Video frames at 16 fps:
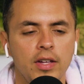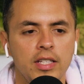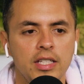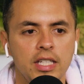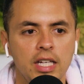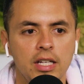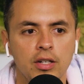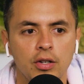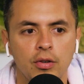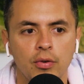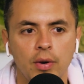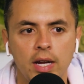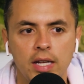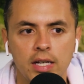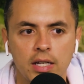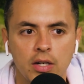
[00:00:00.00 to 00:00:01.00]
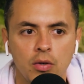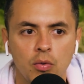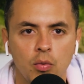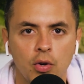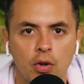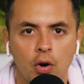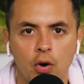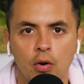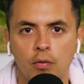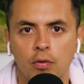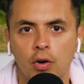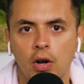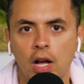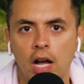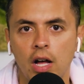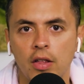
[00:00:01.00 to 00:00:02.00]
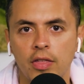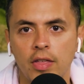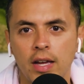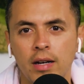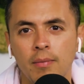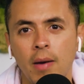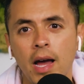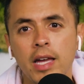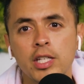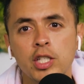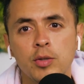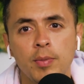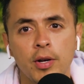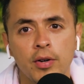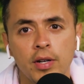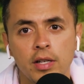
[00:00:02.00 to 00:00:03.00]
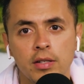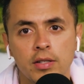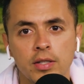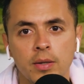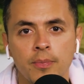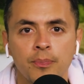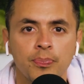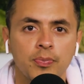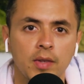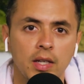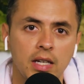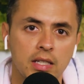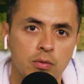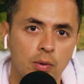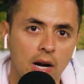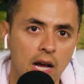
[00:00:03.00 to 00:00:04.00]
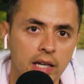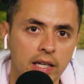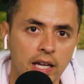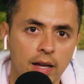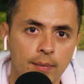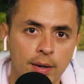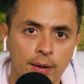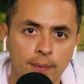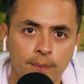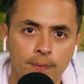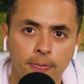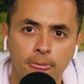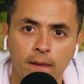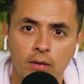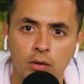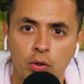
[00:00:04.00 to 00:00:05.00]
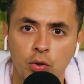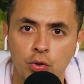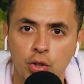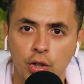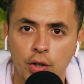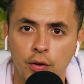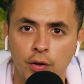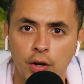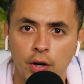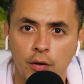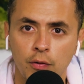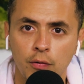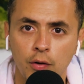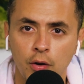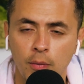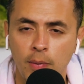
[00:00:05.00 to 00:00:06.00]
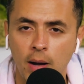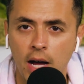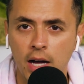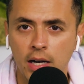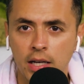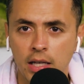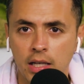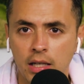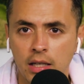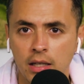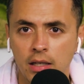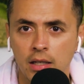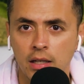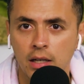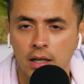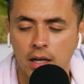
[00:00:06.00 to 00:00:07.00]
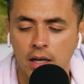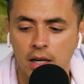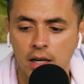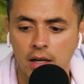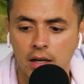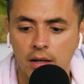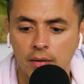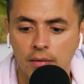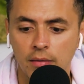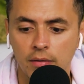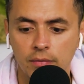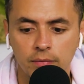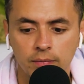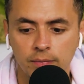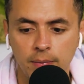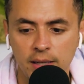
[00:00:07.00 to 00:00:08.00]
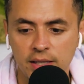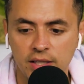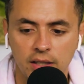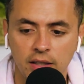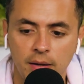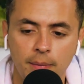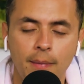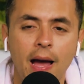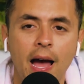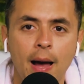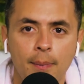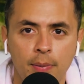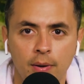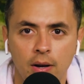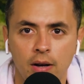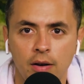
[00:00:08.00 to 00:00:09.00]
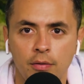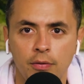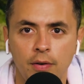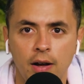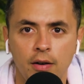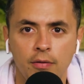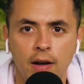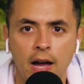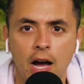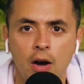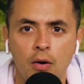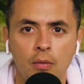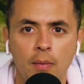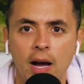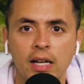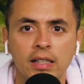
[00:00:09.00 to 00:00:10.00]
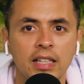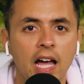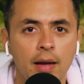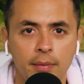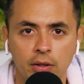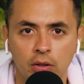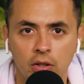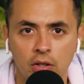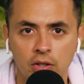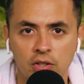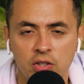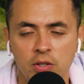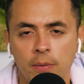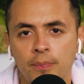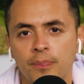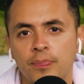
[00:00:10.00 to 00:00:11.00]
that's integrated with our overall health. And my experience is when I came in, you took a, a full body, uh, basically map of of how my alignment looks,